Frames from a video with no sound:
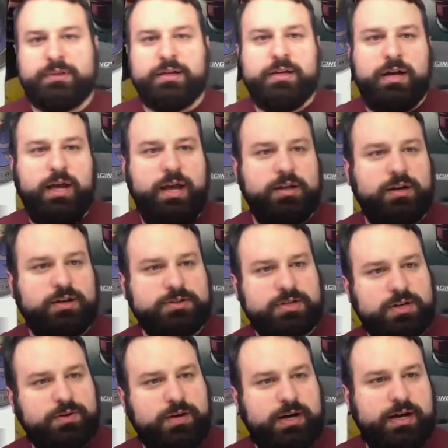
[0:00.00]
And
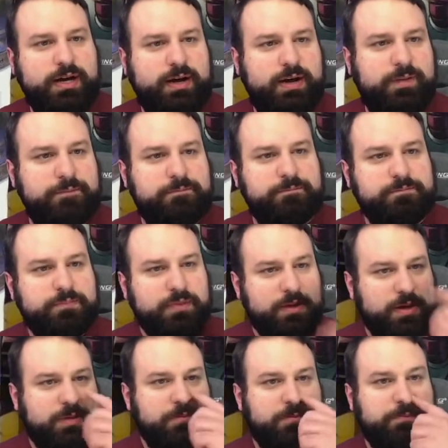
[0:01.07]
also,
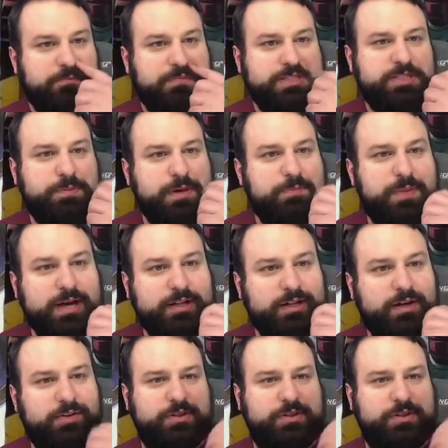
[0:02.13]
BCP Piccolo,